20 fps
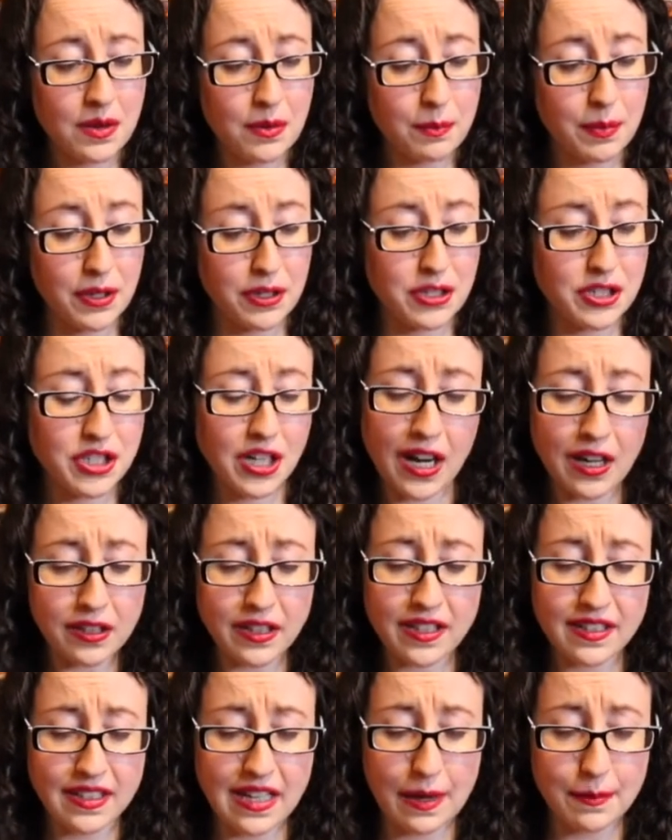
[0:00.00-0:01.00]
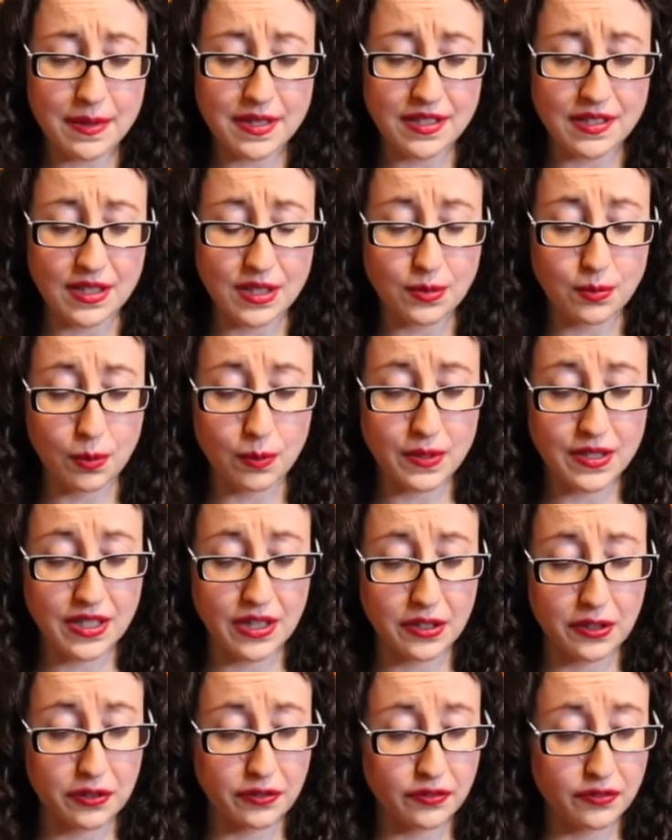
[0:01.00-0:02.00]
But her childhood nemesis won't set
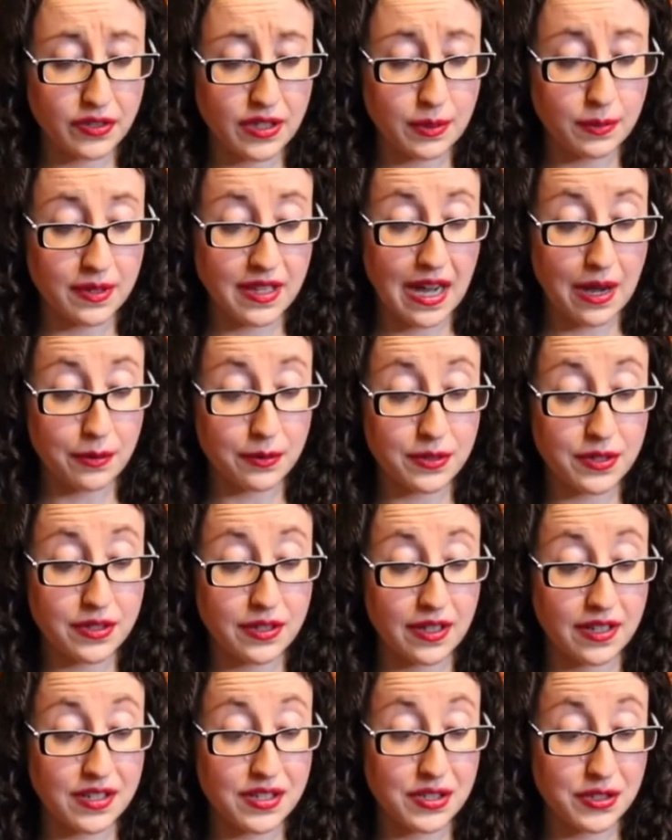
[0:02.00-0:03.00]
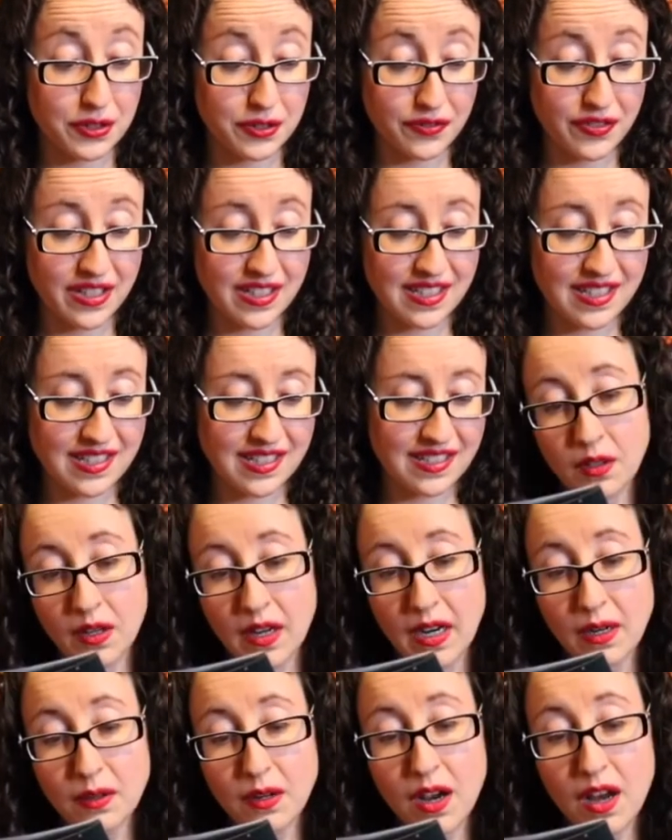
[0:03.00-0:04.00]
her free without a service.
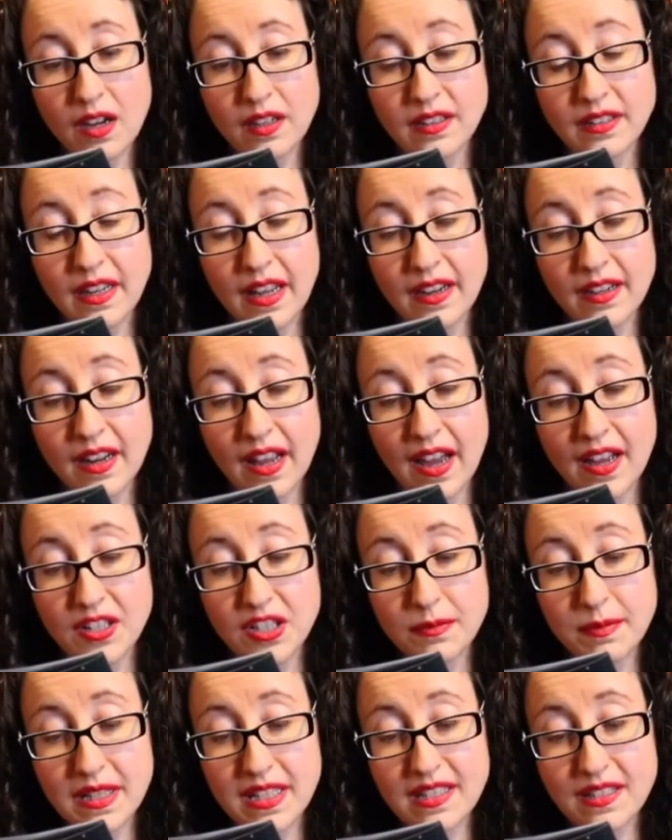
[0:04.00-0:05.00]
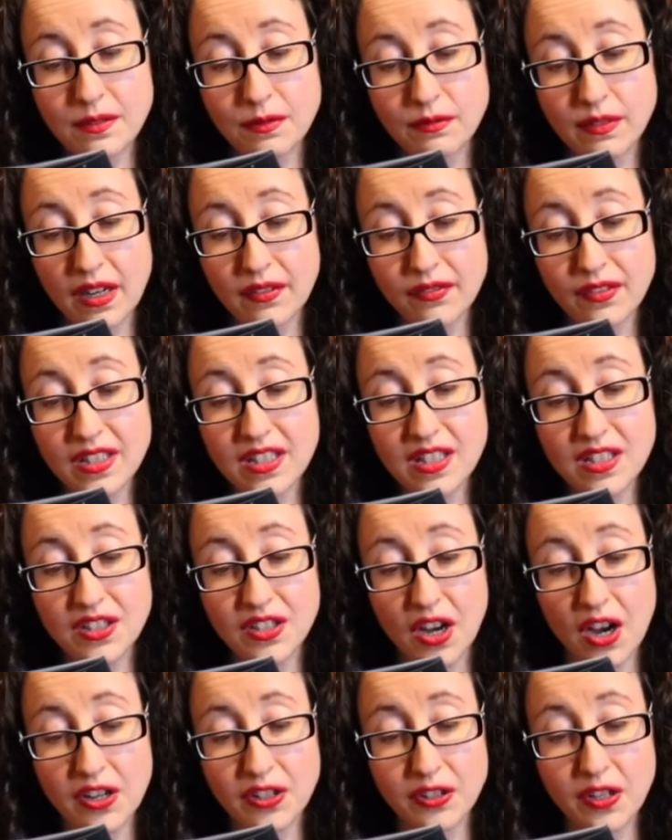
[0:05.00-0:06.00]
Herhawk Nan Agimus, Reverend
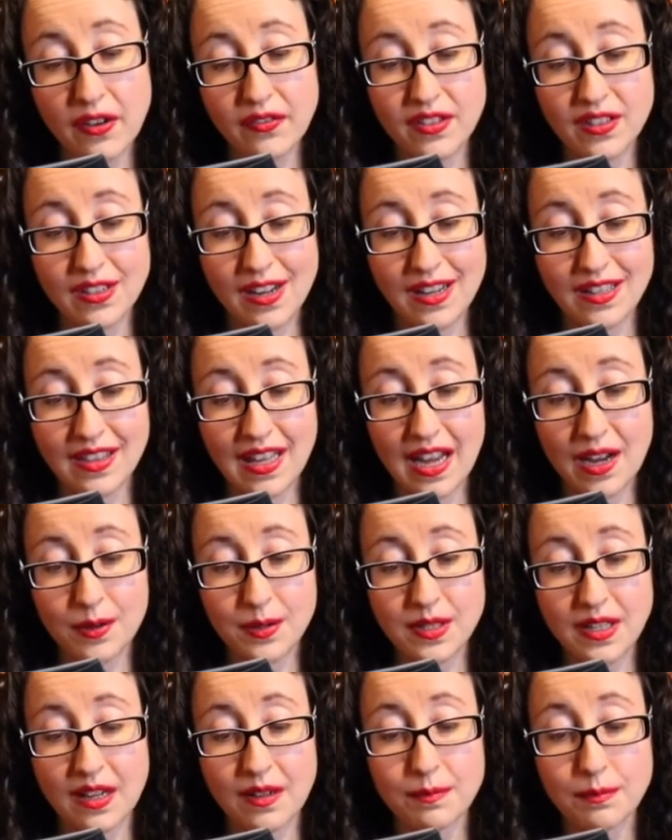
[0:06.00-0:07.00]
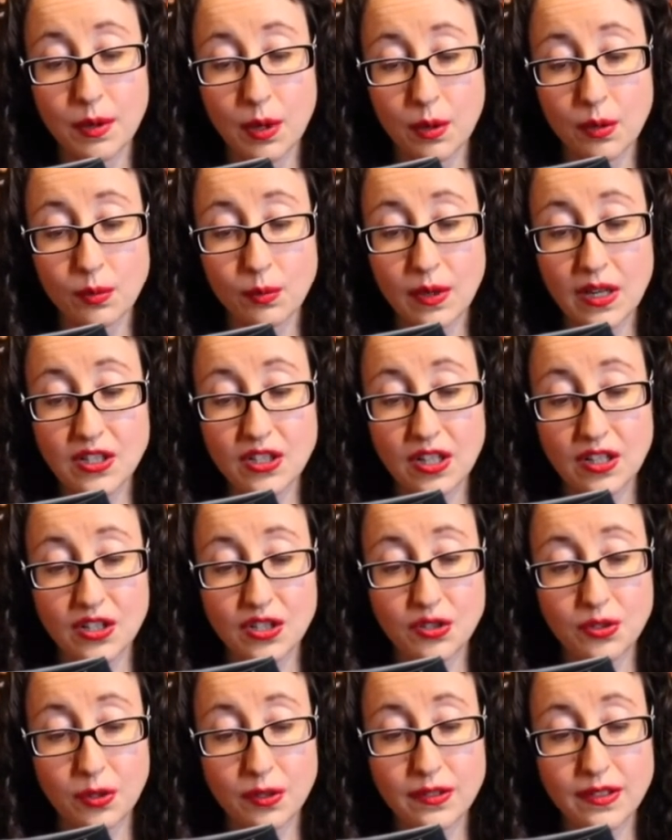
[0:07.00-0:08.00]
Daughter of the Ninth House and Bone Witch
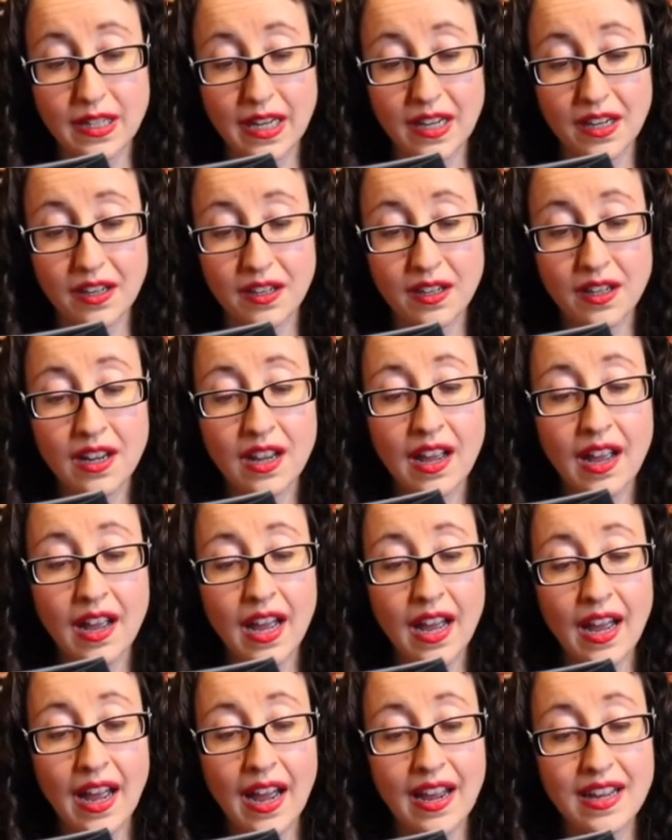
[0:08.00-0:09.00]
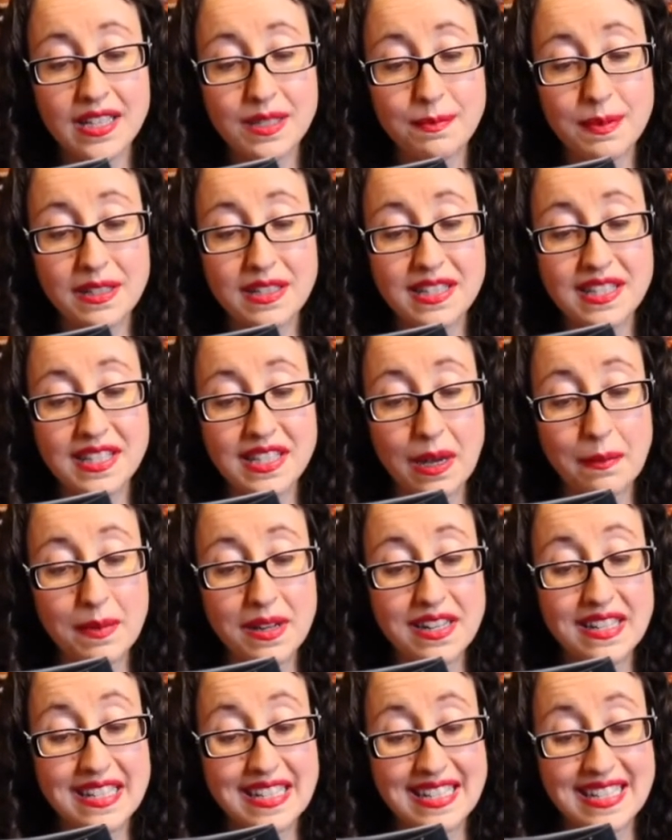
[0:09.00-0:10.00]
Extraordinaire, has been
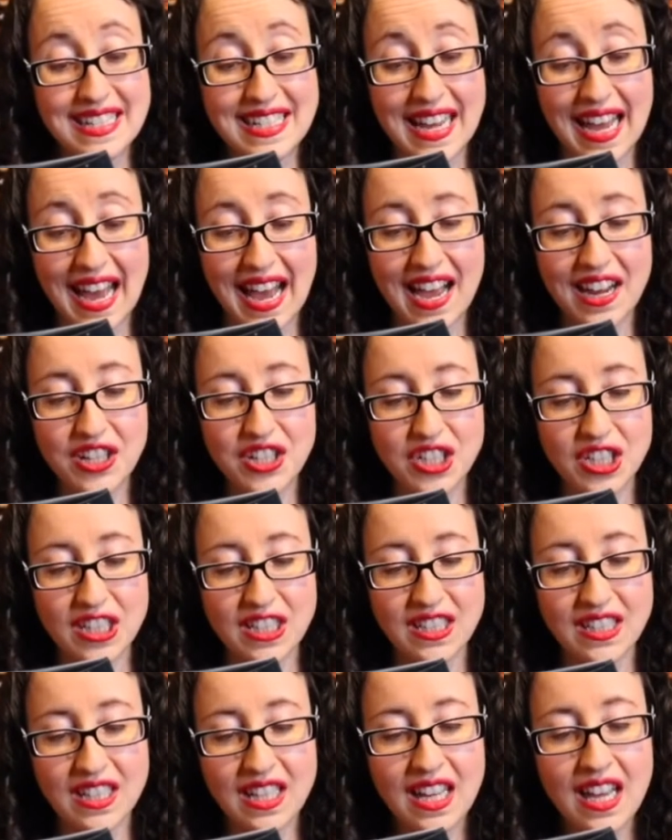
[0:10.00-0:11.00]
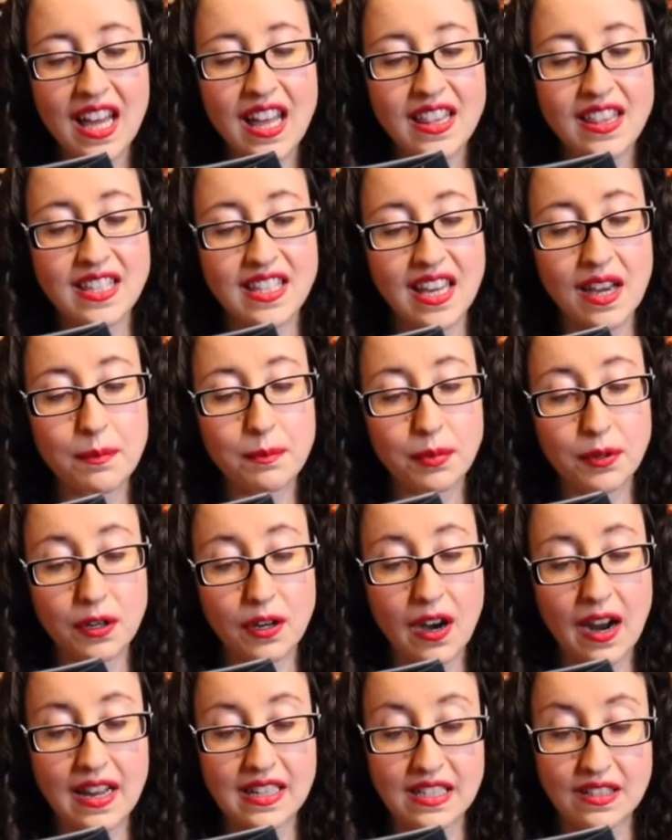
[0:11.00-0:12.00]
summoned into action. The
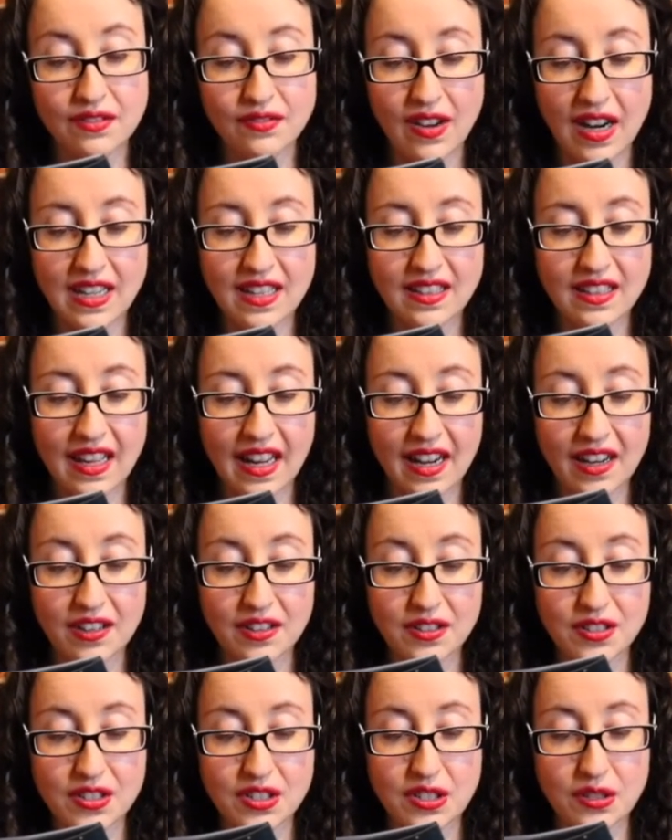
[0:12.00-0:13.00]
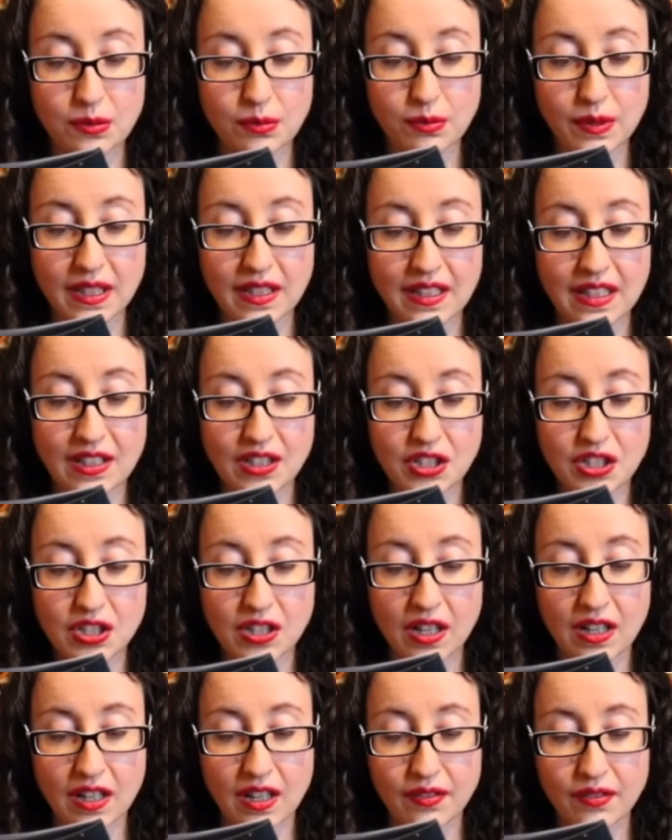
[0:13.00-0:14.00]
Emperor has invited the heirs to each
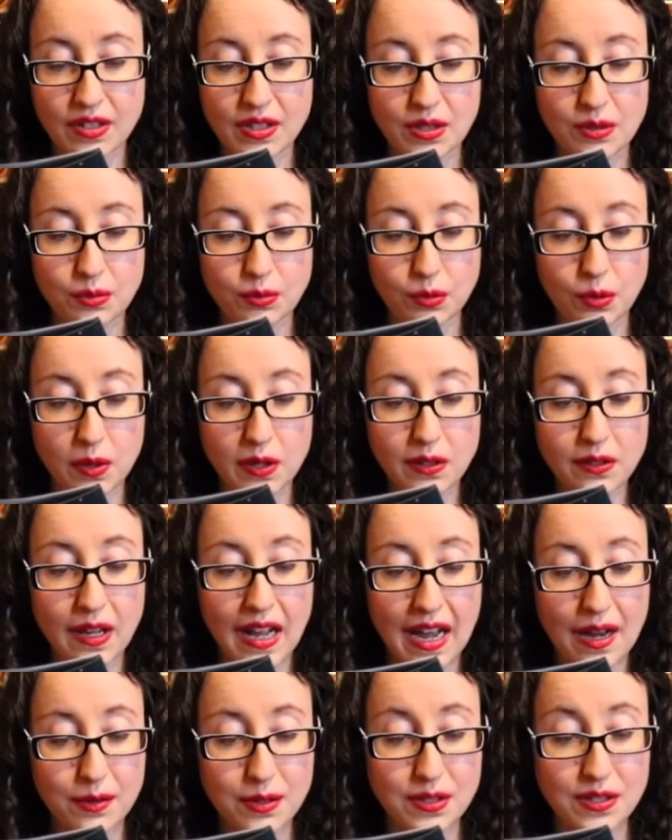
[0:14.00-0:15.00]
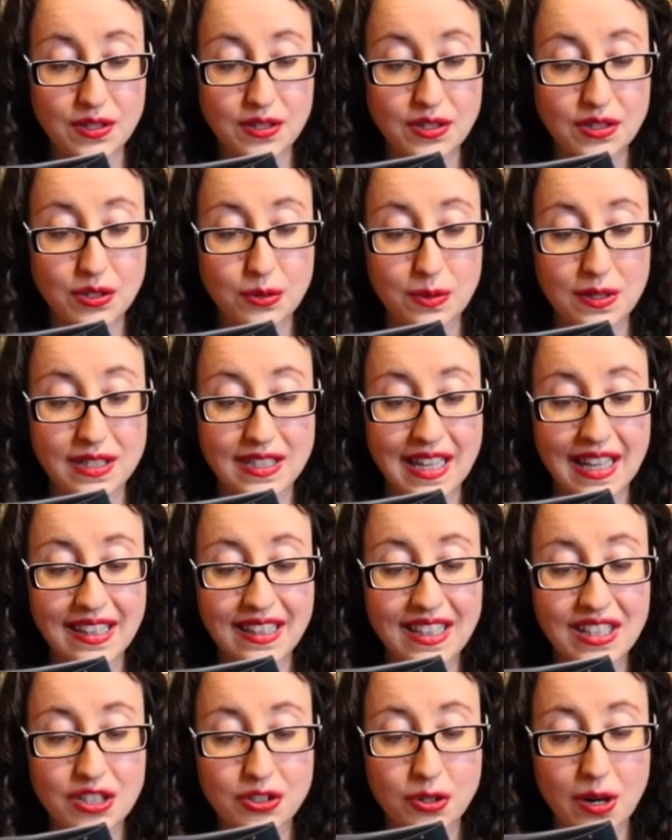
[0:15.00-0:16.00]
of his loyal houses to a
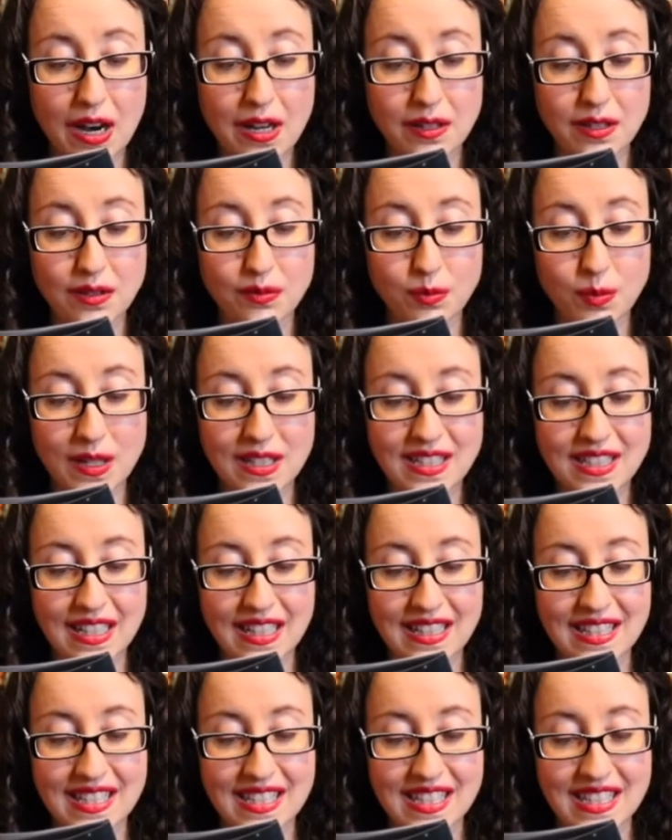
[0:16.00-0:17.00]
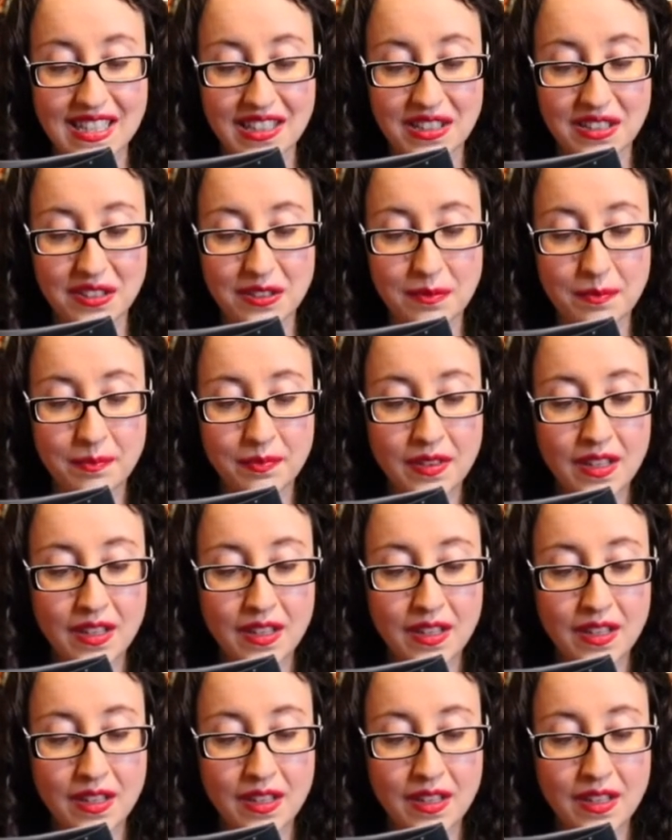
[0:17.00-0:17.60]
deadly trial of wits and skill.